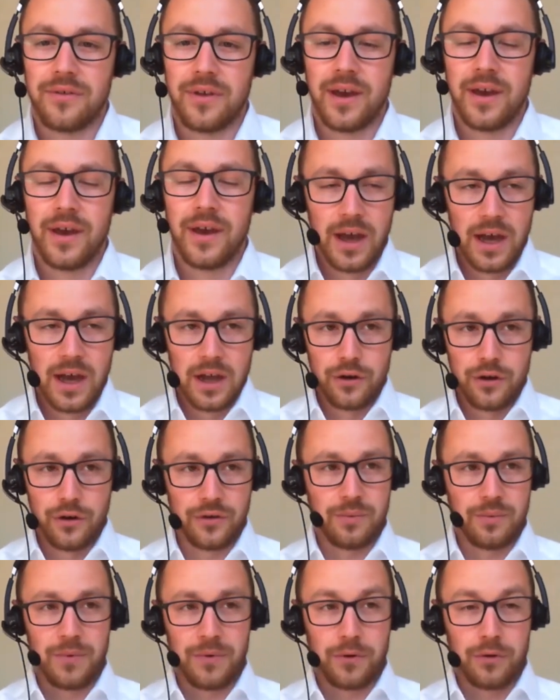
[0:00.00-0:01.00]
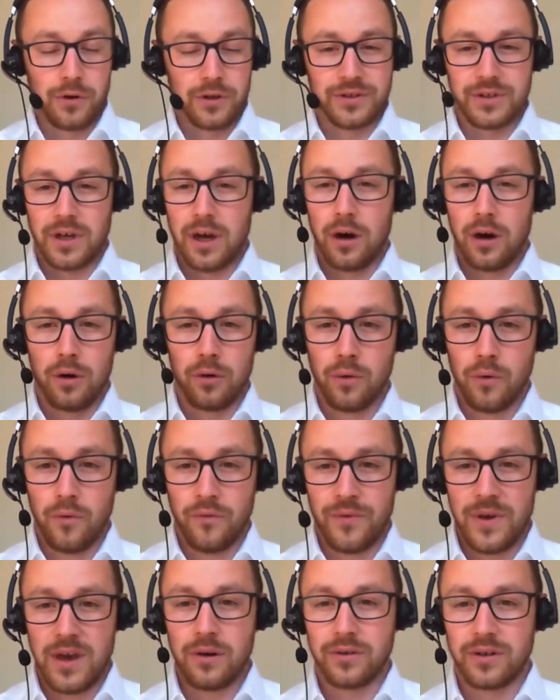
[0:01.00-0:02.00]
So it looks across the whole
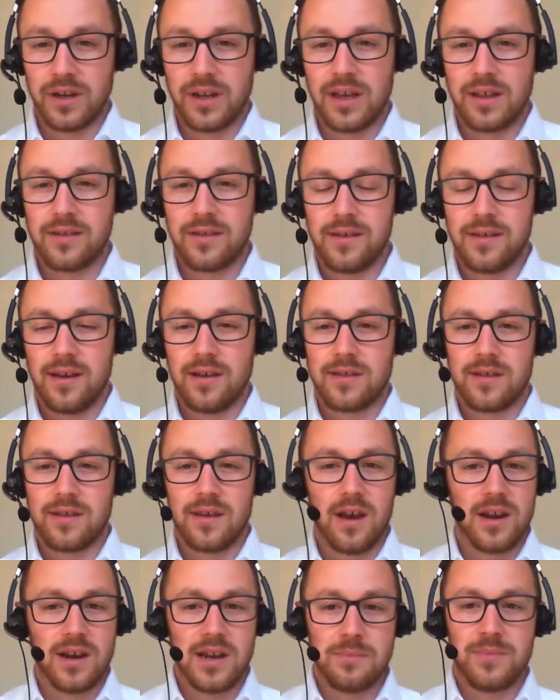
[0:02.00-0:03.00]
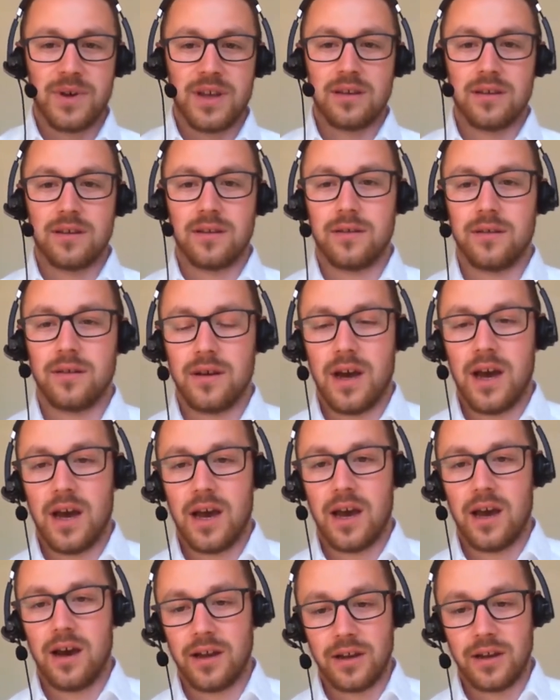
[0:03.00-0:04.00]
field, and it's certainly been
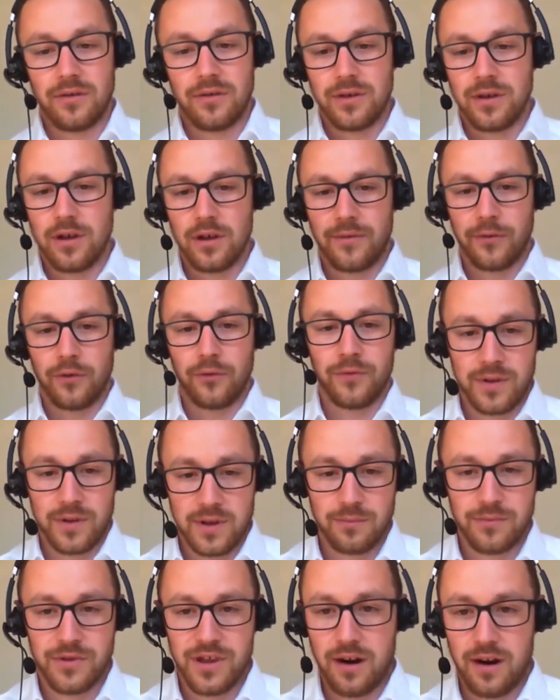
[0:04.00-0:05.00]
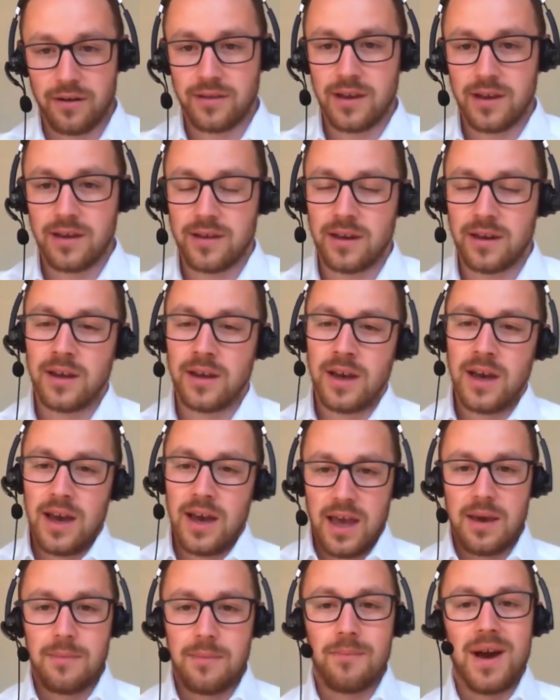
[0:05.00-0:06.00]
I know useful for some charities
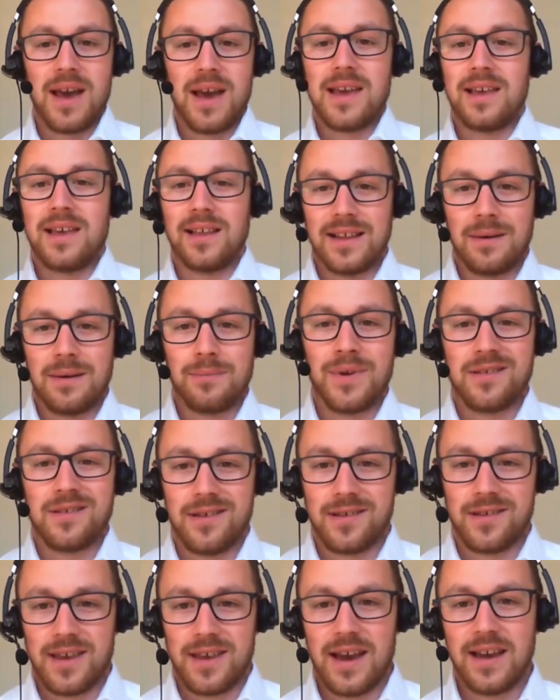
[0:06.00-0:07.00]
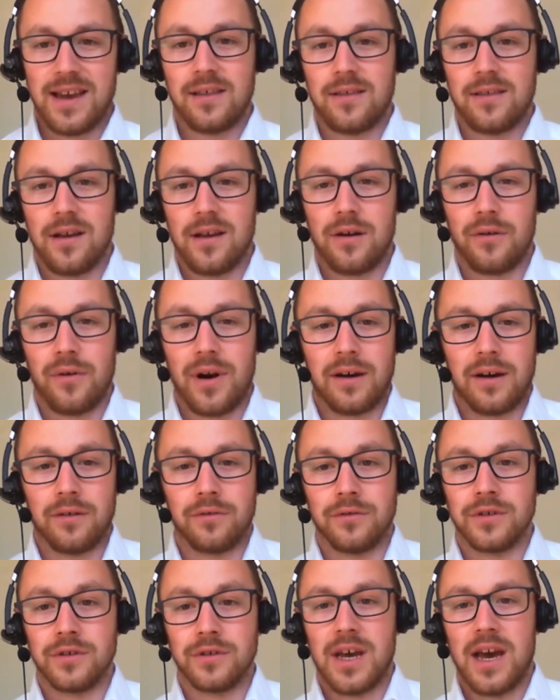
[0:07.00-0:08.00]
in making that business case
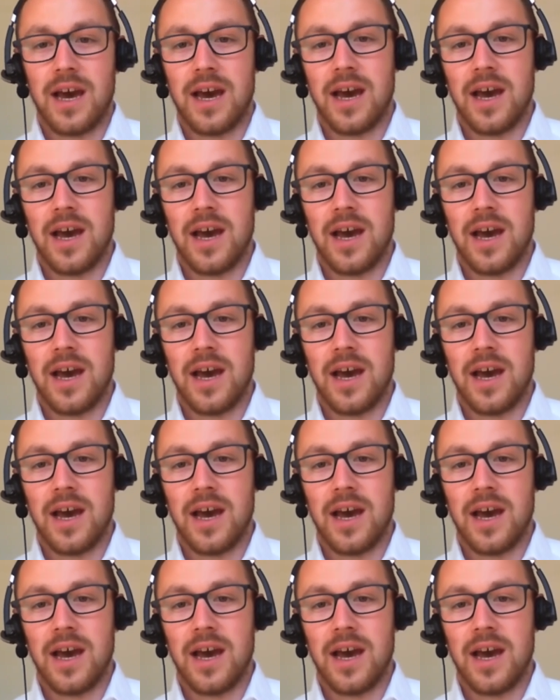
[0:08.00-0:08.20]
around